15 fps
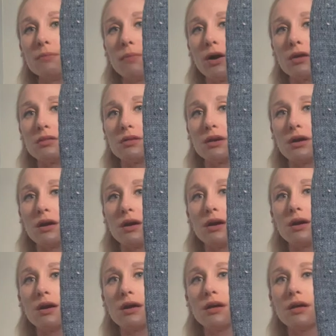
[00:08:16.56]

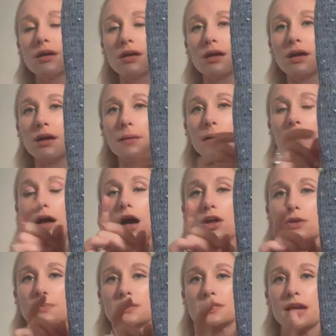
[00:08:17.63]
Maintenant
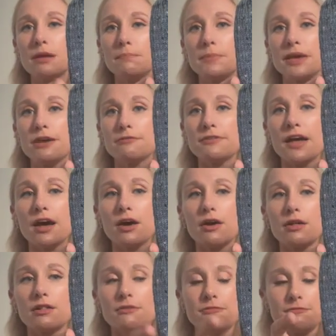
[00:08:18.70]
100%
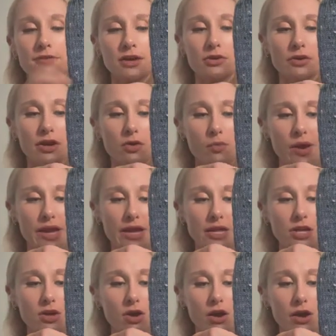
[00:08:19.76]
BFL fingering weight
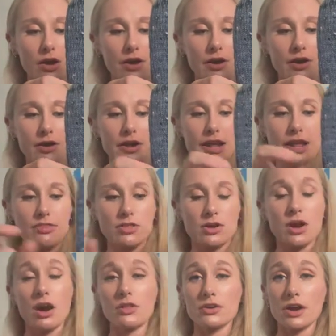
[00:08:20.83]
yarn in the
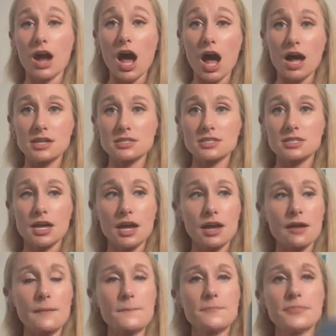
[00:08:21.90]
color Hosta.
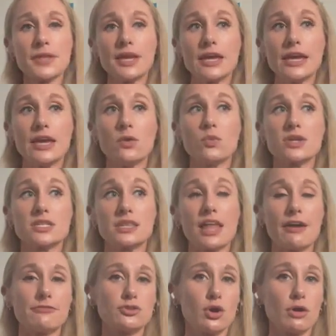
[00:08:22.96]
It was
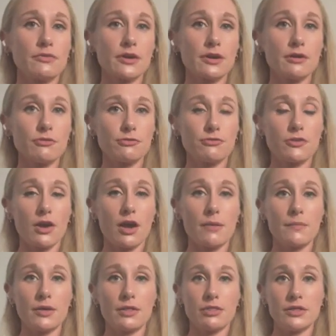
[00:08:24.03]
left over
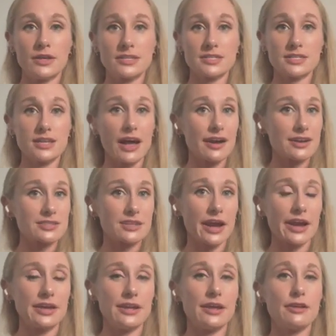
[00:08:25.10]
from the socks
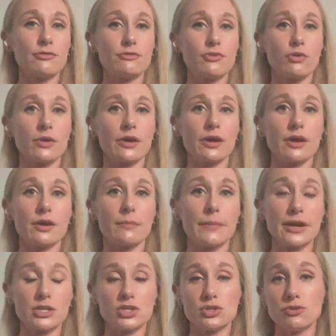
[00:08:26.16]
I knit for
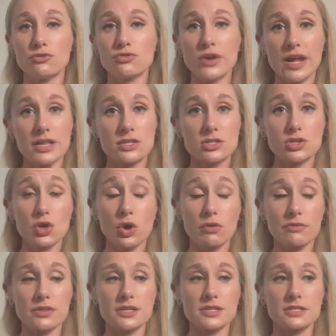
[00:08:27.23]
my two friends
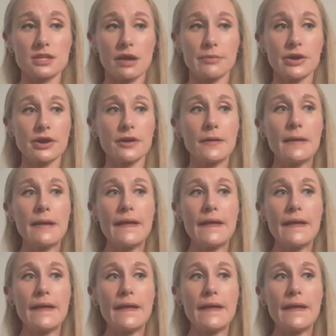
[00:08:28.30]
over the summer,